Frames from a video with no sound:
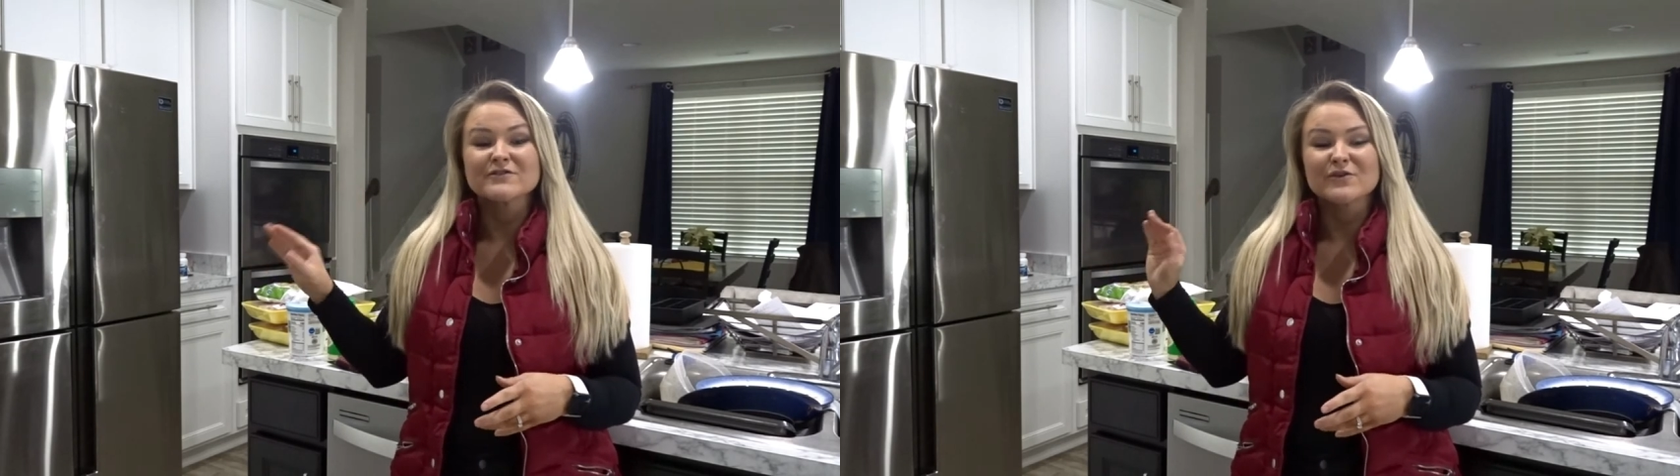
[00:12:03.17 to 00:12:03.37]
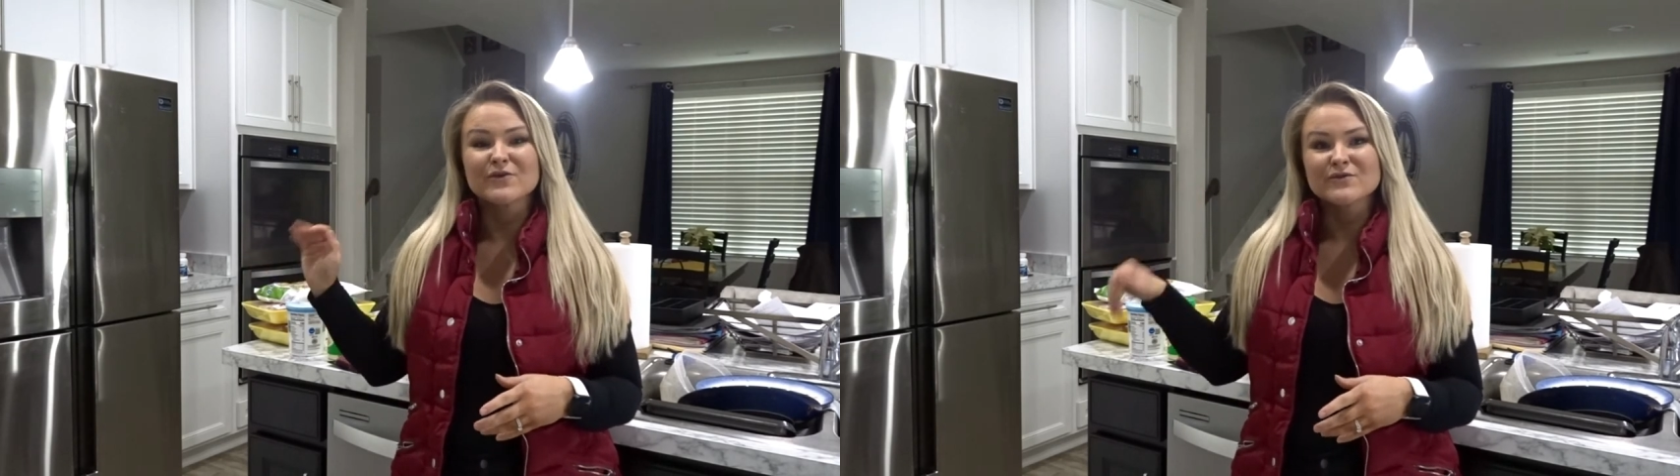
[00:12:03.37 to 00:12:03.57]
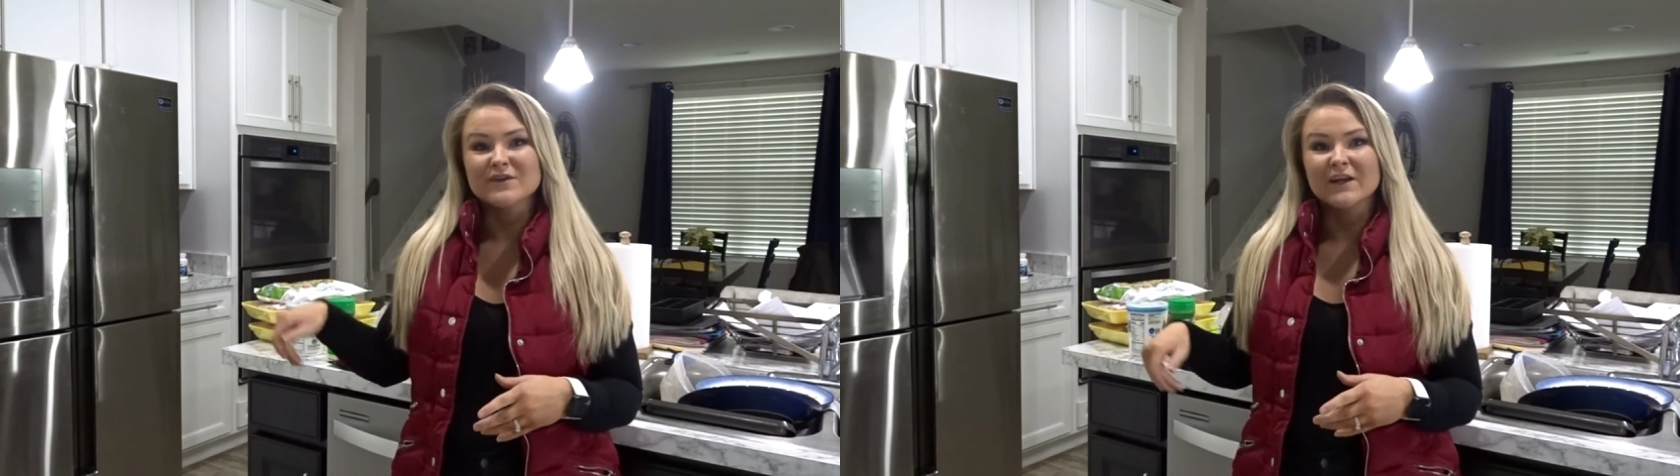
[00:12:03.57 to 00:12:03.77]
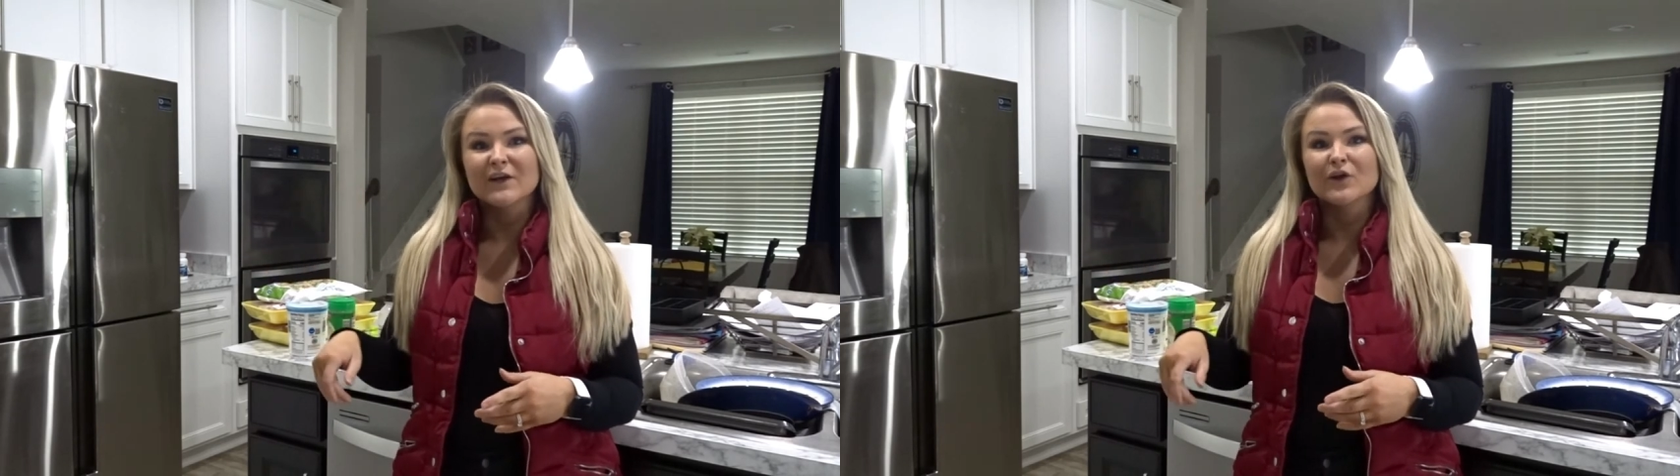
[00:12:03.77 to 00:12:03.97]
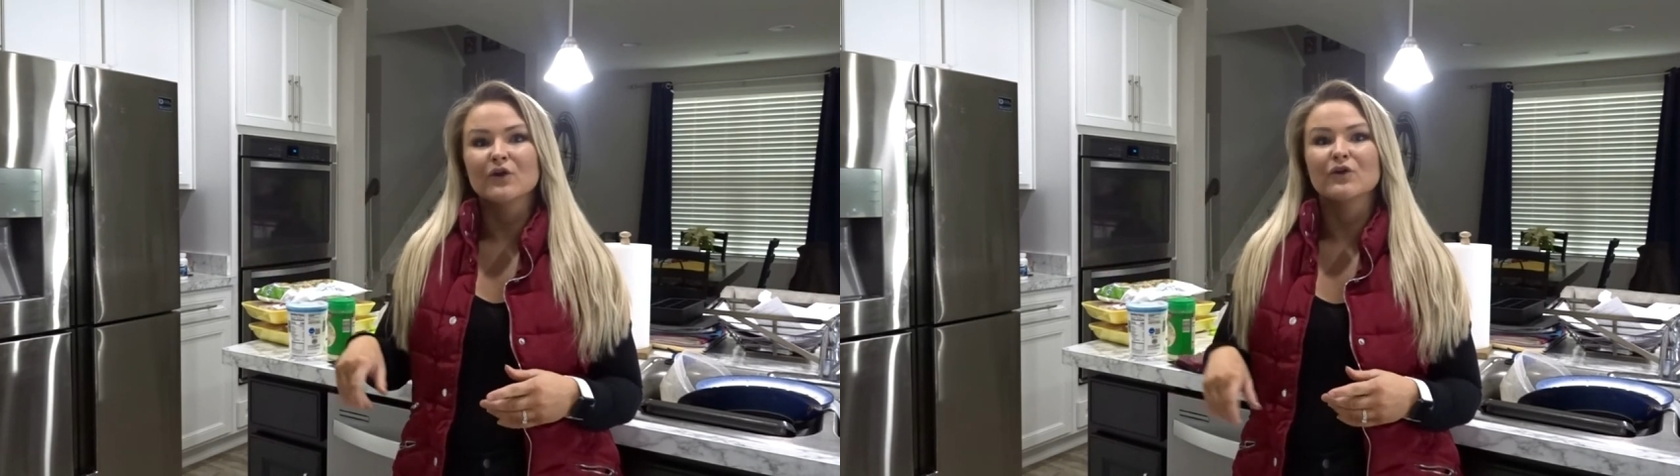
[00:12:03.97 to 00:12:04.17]
So those could
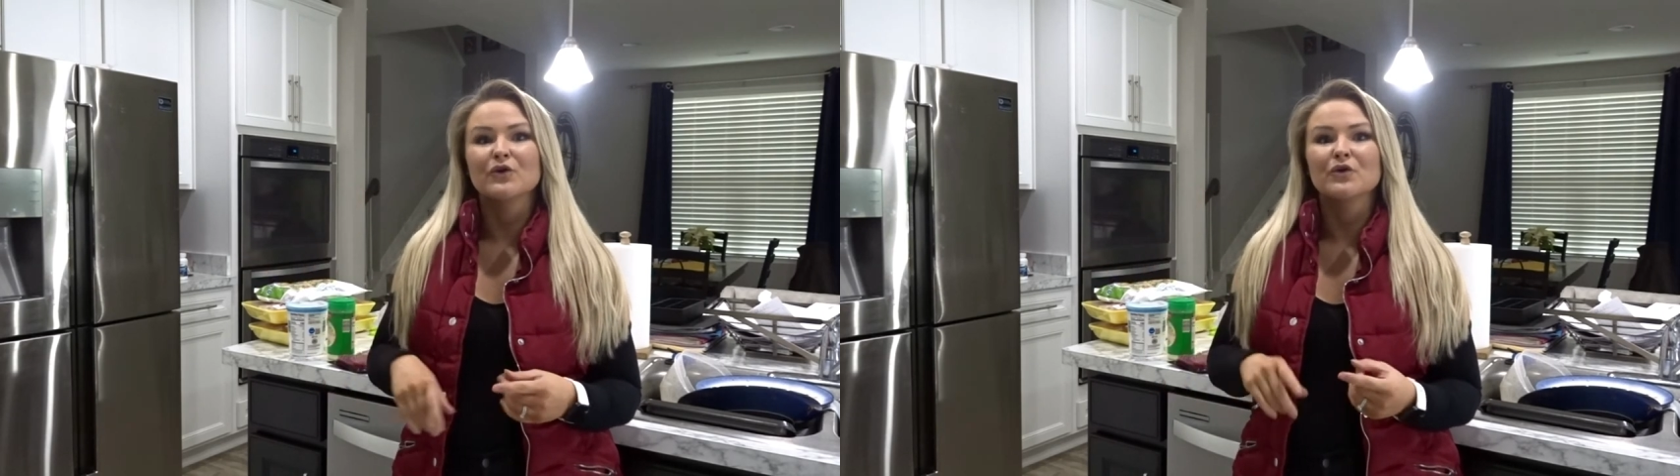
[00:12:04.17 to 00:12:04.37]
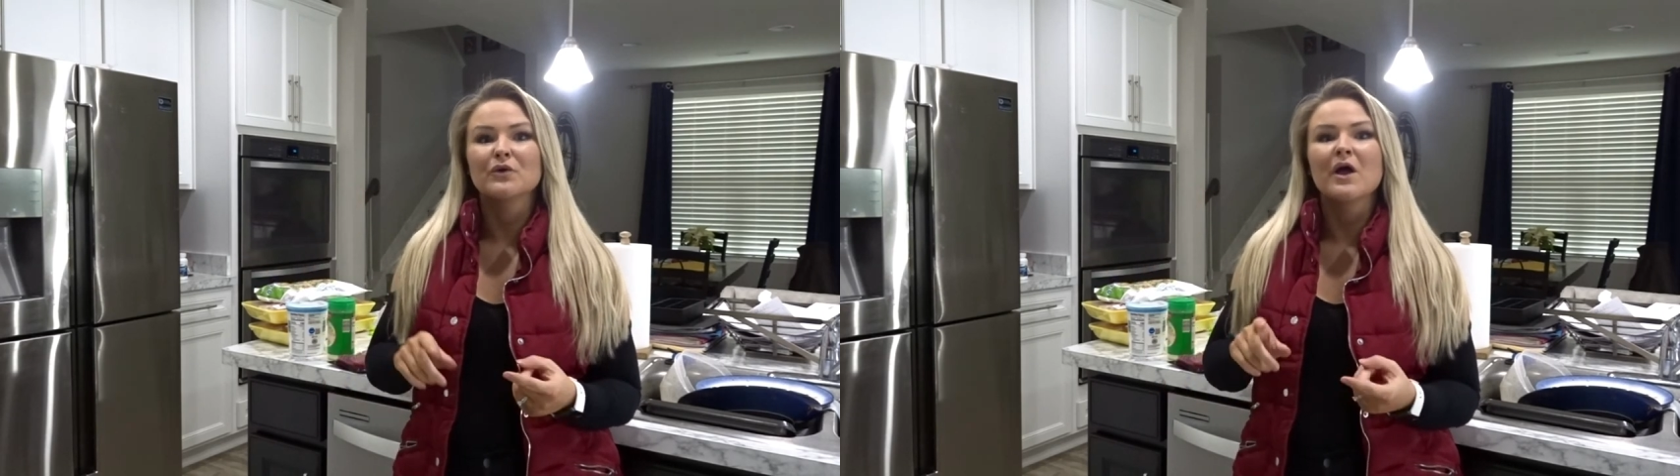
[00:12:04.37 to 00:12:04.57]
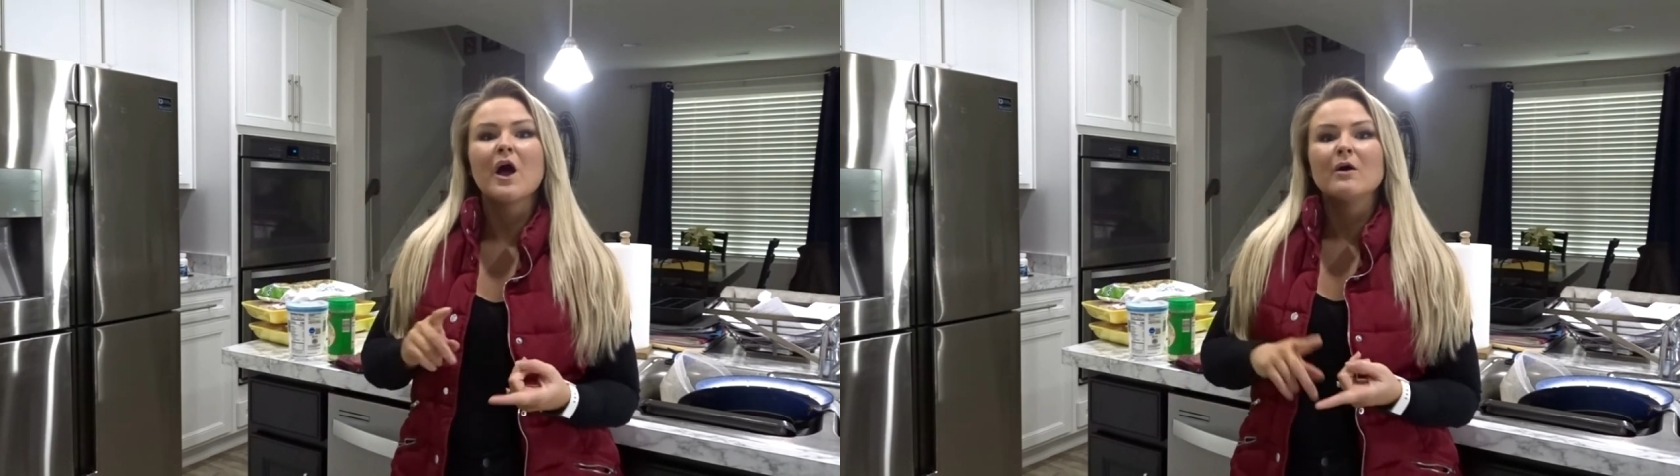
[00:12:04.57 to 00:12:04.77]
include